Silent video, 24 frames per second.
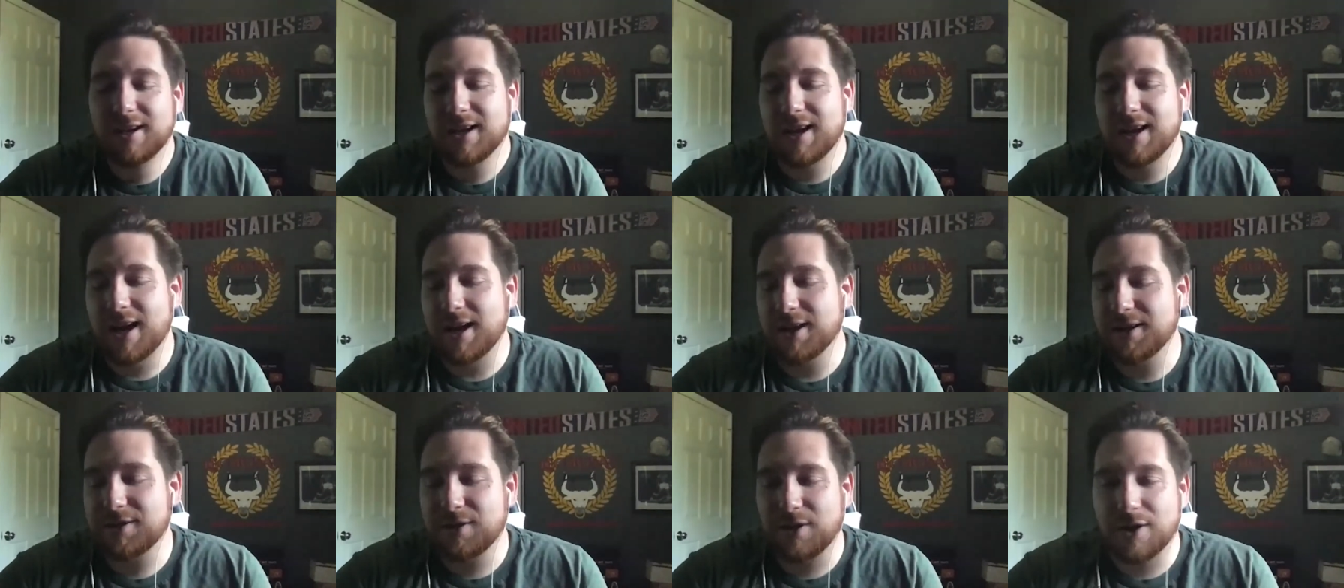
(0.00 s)

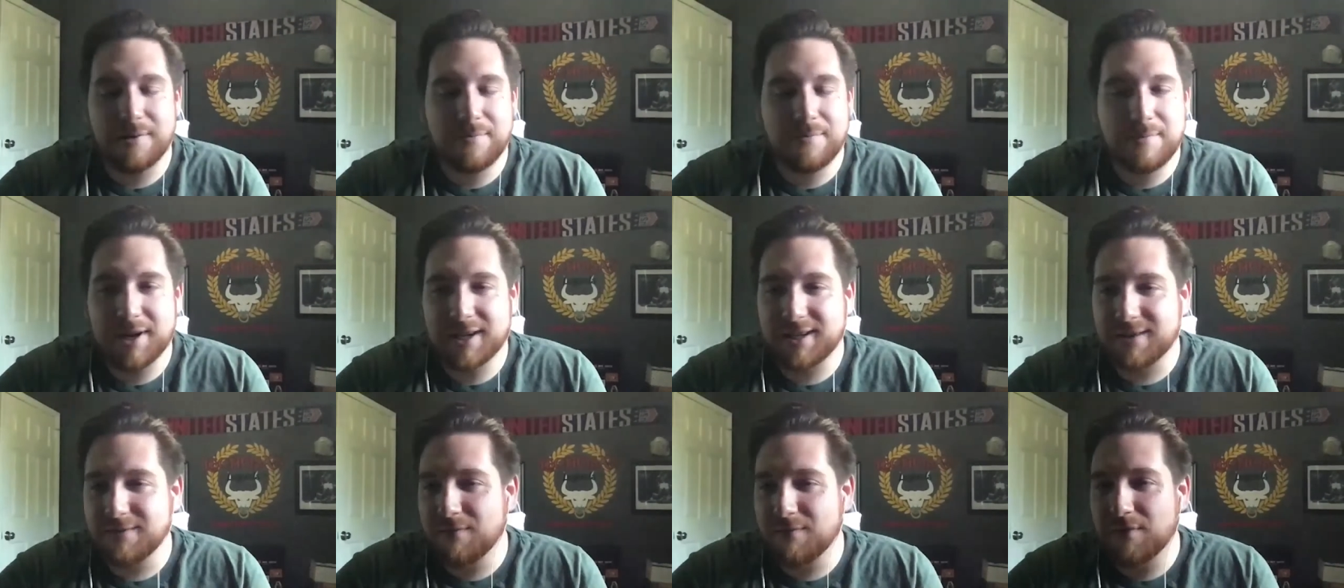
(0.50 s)
I started
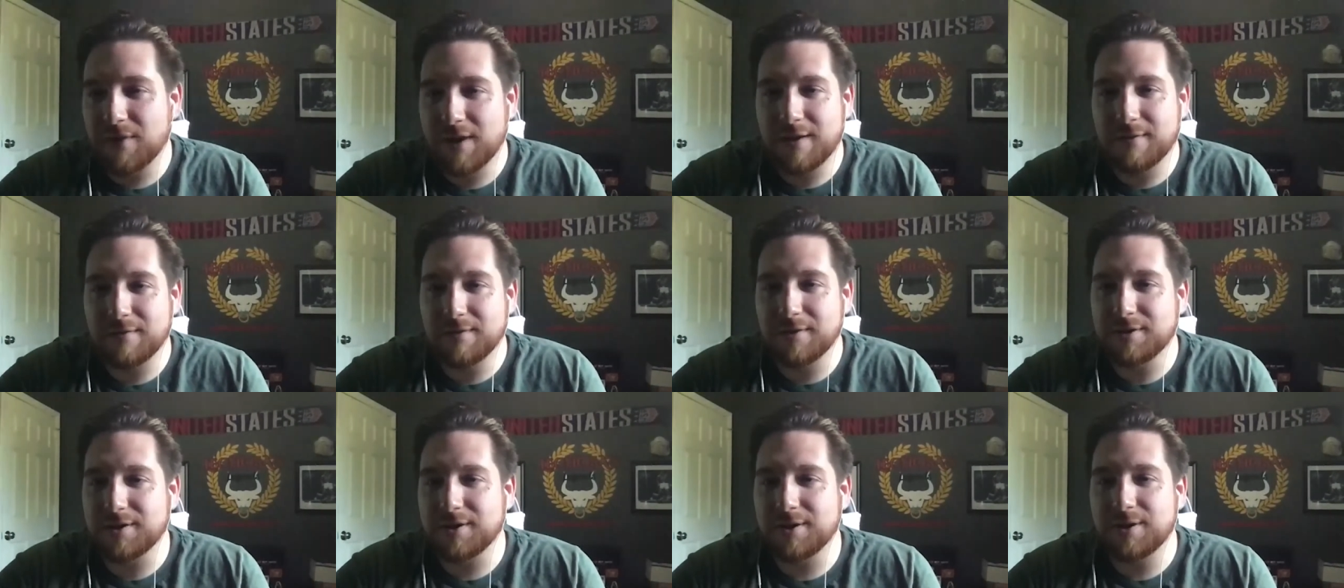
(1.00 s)
mixing
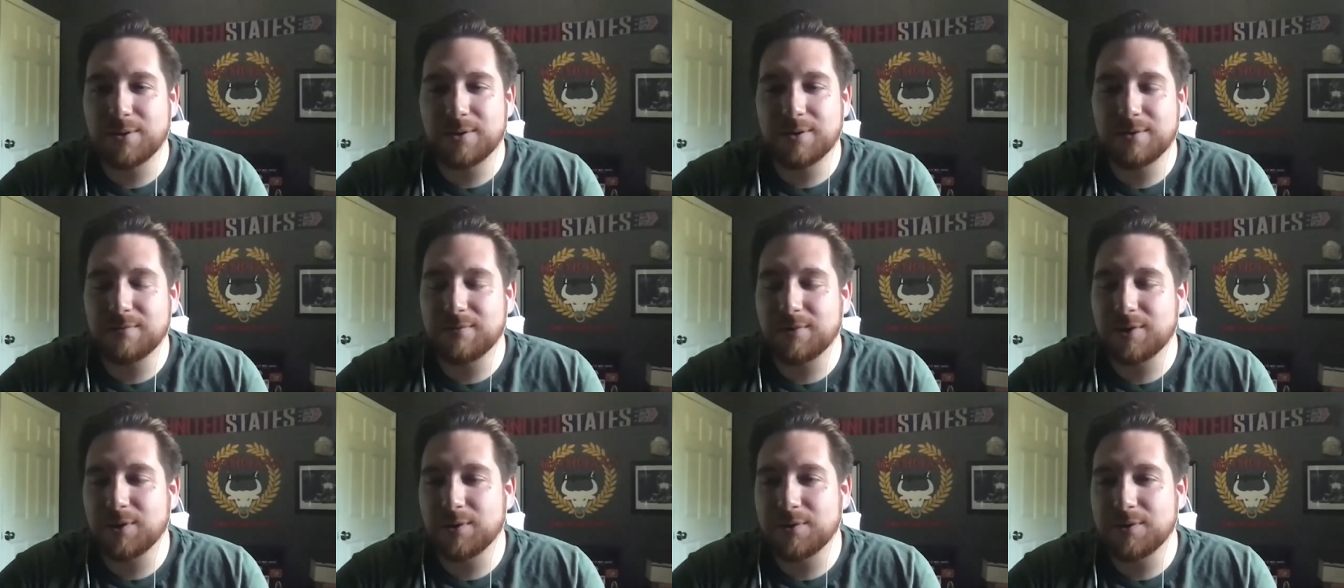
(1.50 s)
flavors,
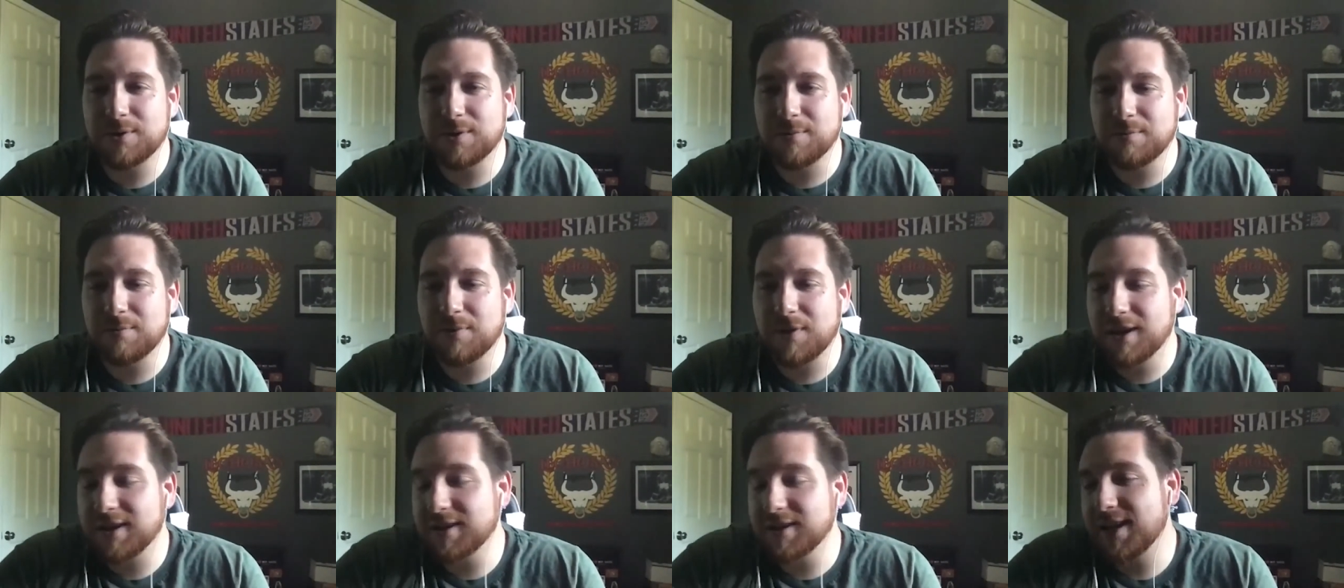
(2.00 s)
doing doing some
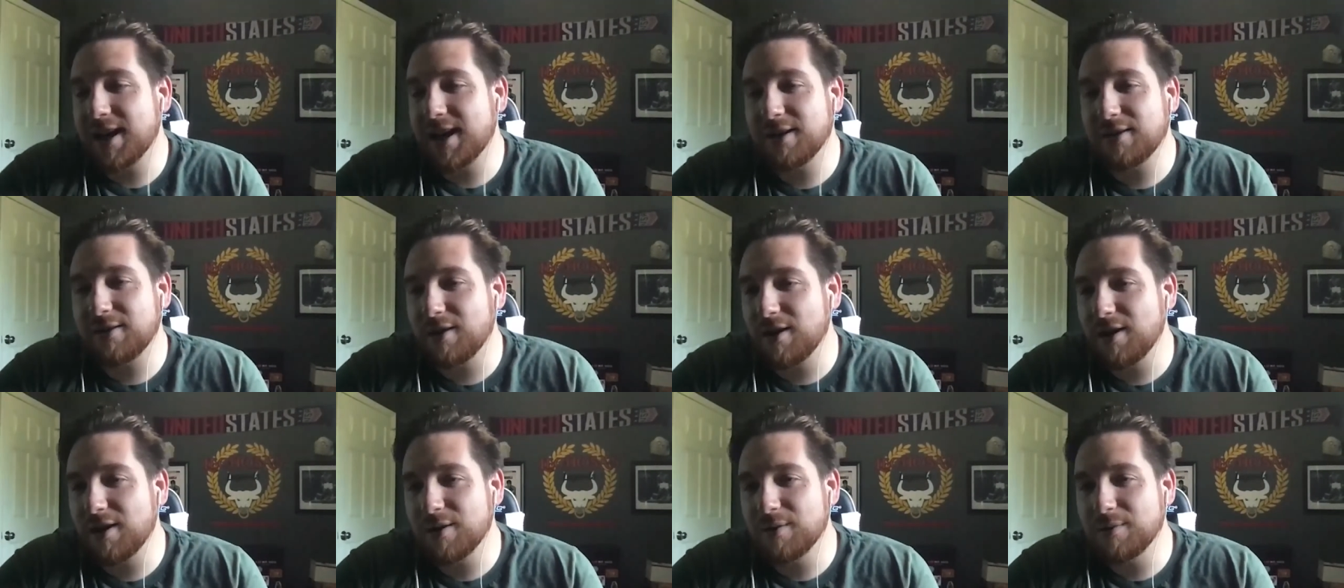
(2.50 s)
things that I
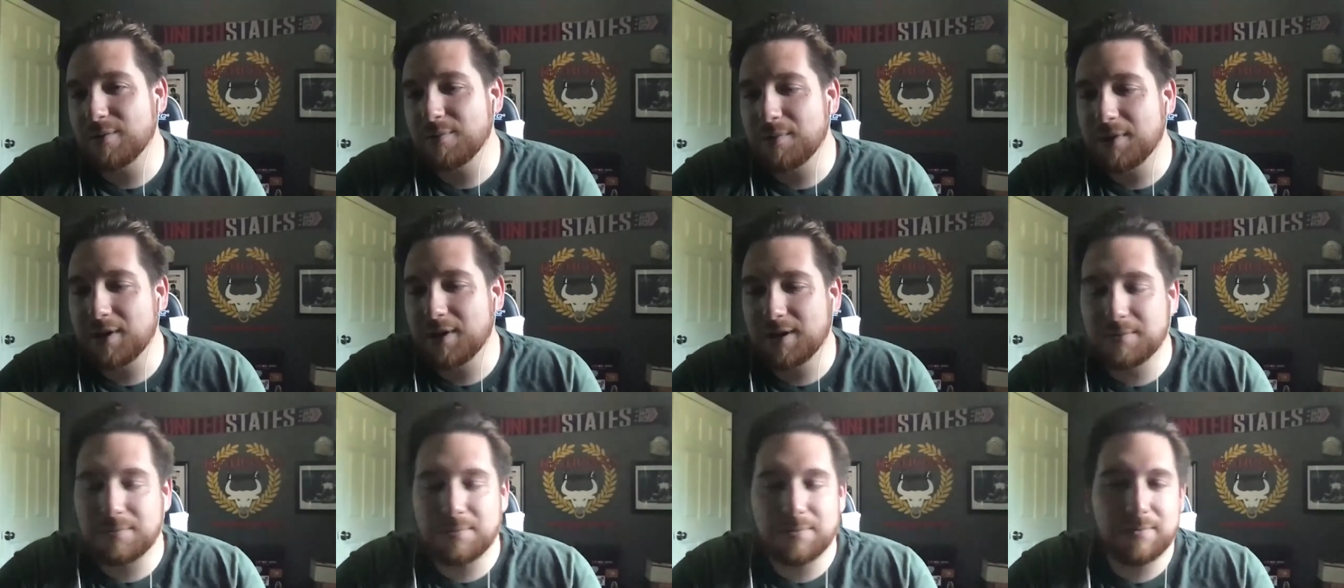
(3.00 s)
thought it would
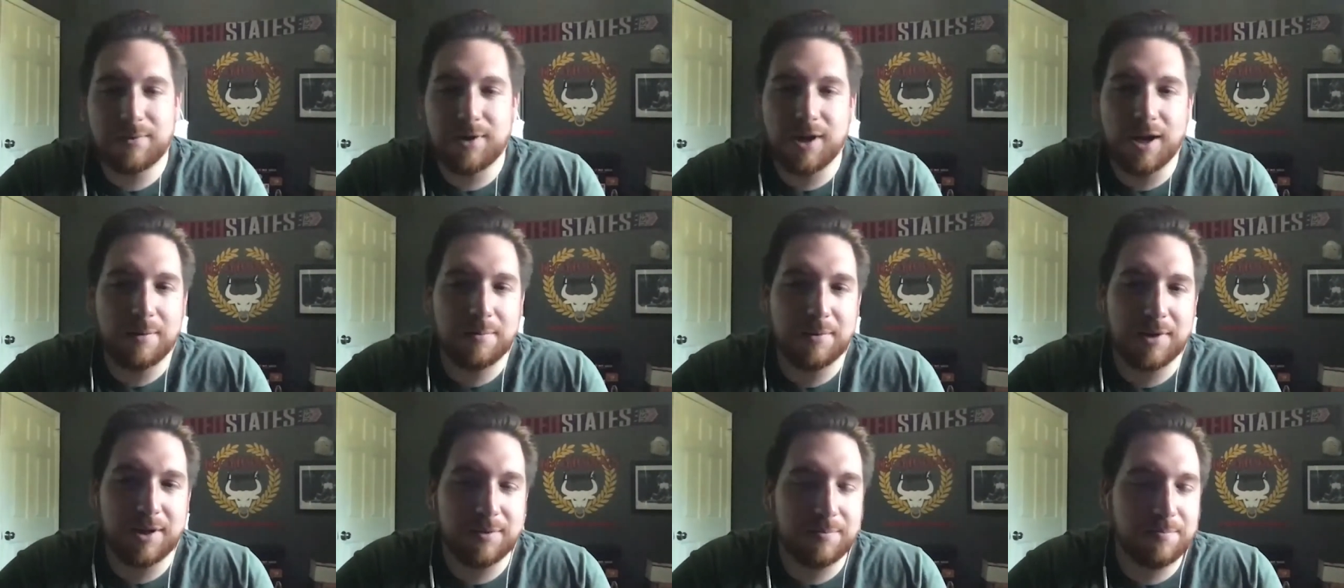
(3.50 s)
be
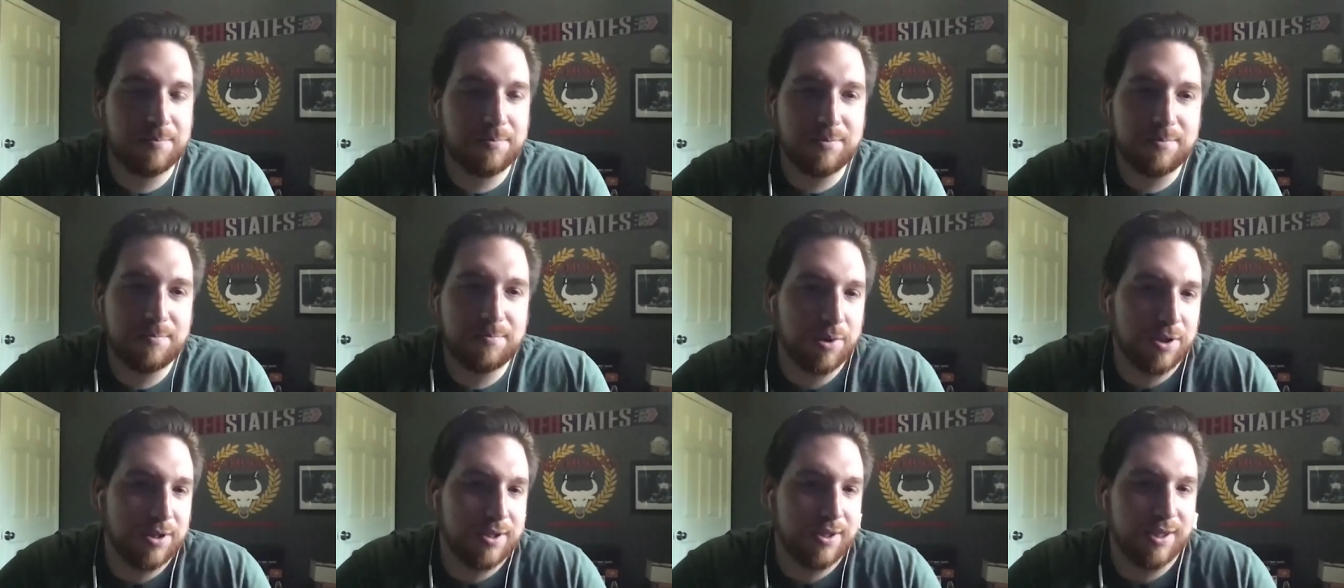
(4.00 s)
yummy
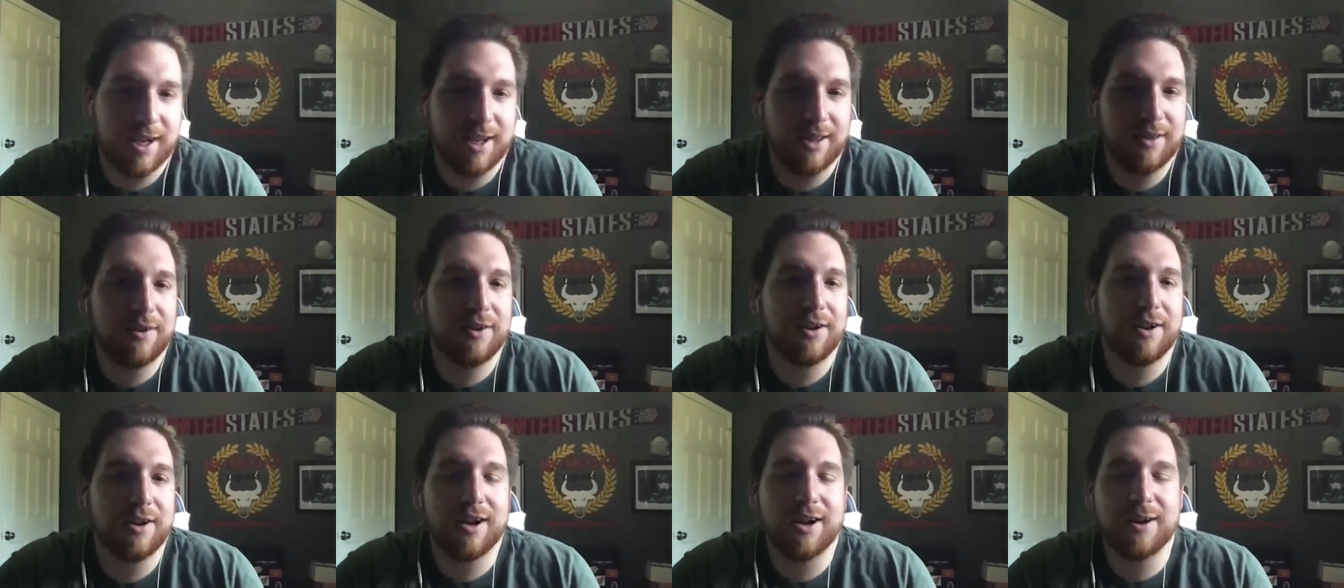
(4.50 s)
put
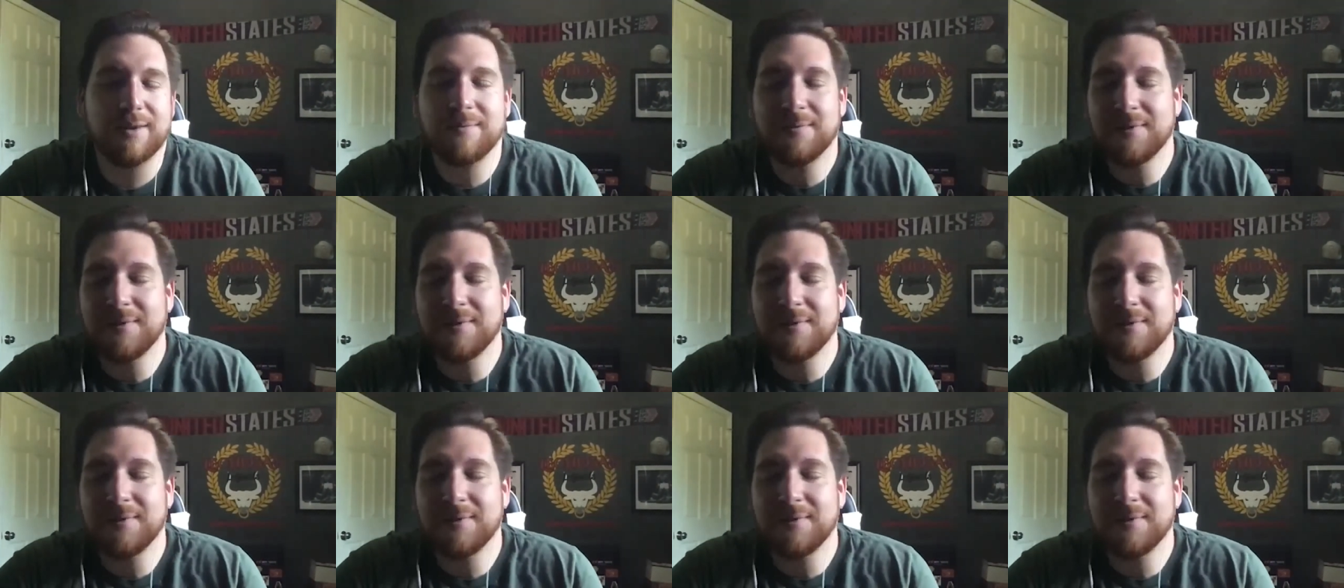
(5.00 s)
together, you know